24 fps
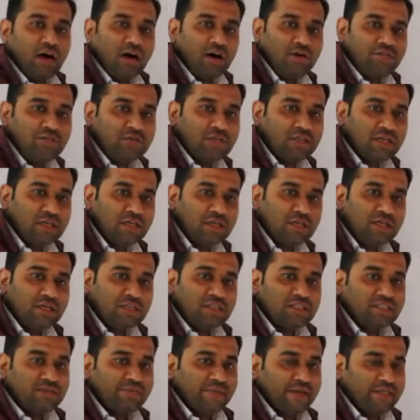of the
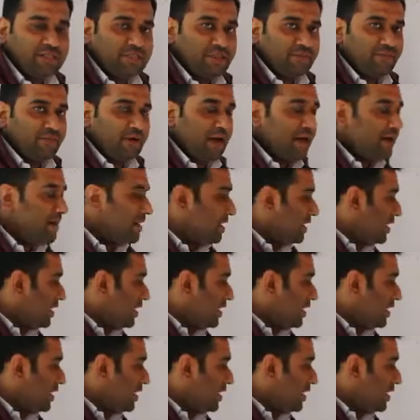specified